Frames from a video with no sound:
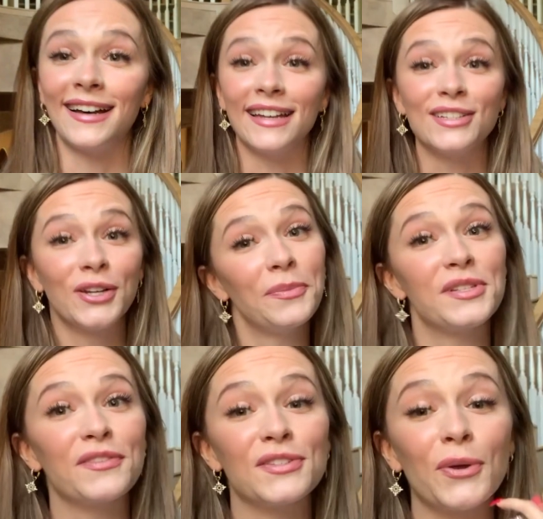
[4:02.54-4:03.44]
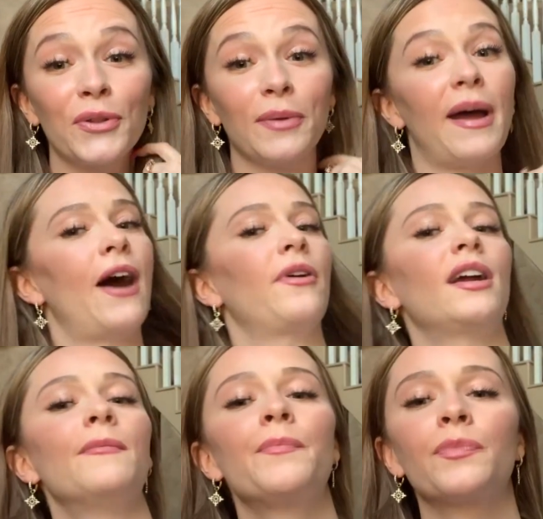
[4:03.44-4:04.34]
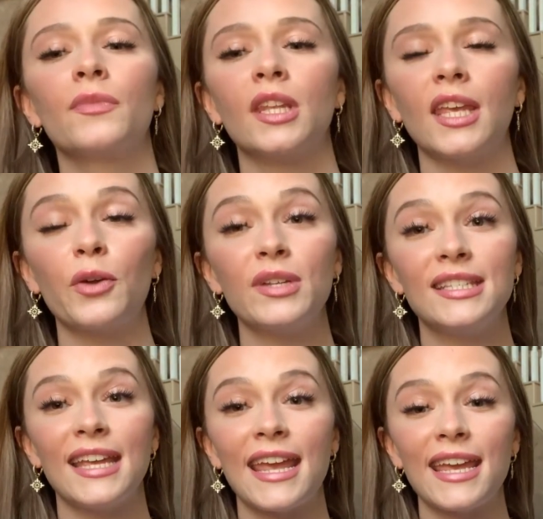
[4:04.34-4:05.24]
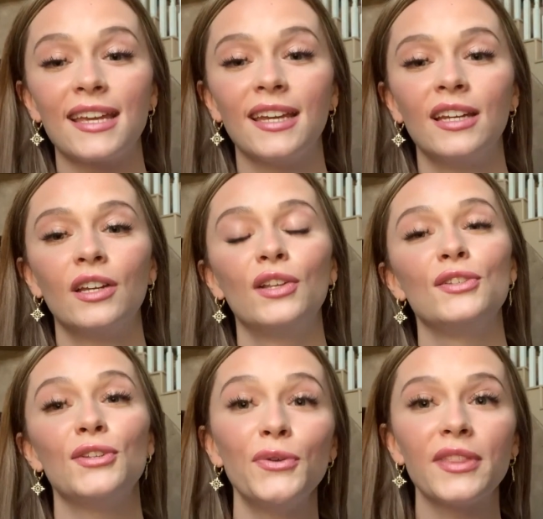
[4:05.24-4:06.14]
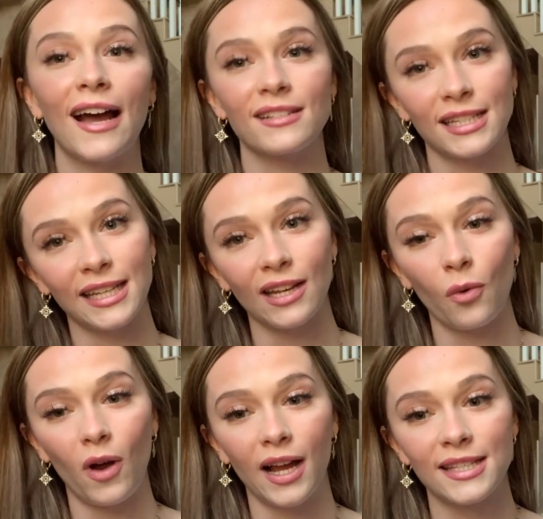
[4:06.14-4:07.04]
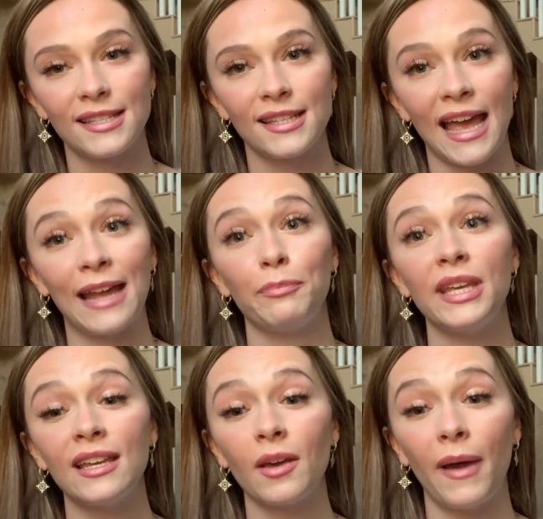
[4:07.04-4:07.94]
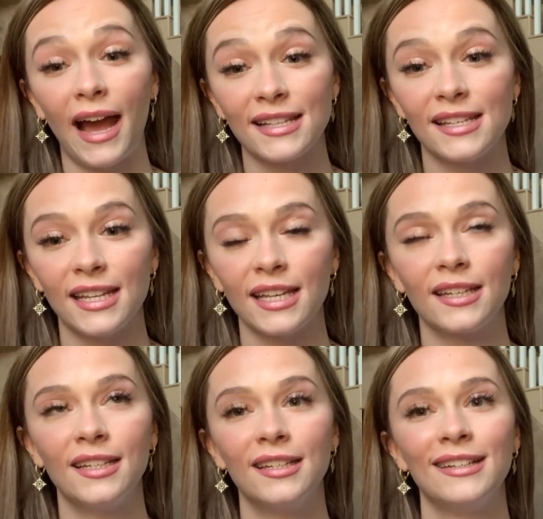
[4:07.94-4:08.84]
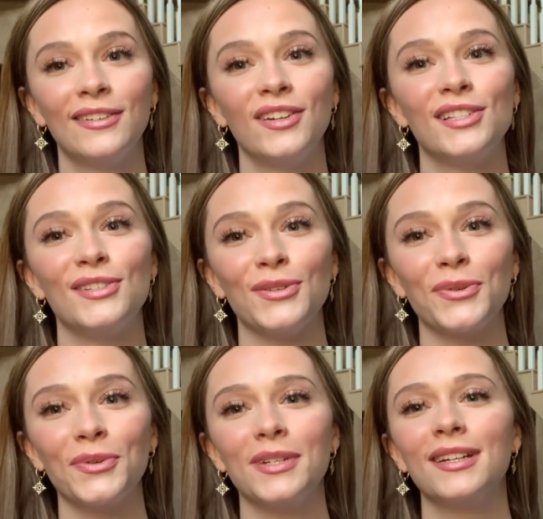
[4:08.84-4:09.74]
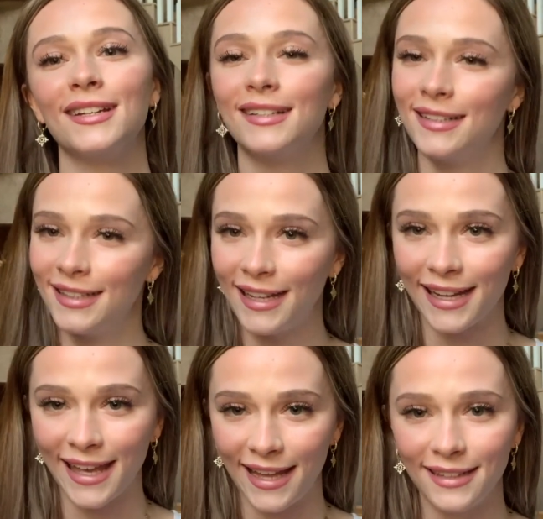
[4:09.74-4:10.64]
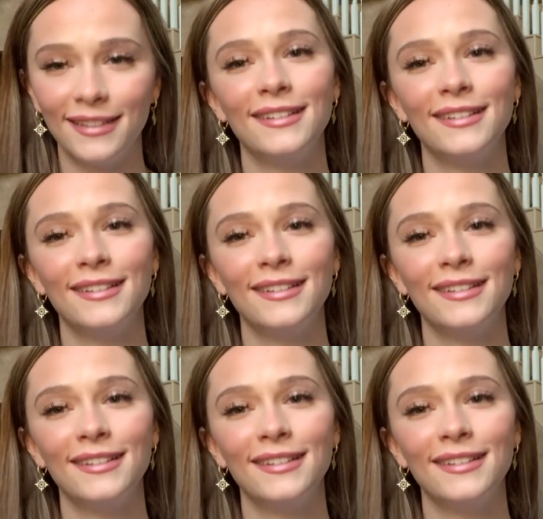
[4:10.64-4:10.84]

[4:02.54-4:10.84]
In terms of solar power, it would take 2,000 gigawatts at peak capacity to, again,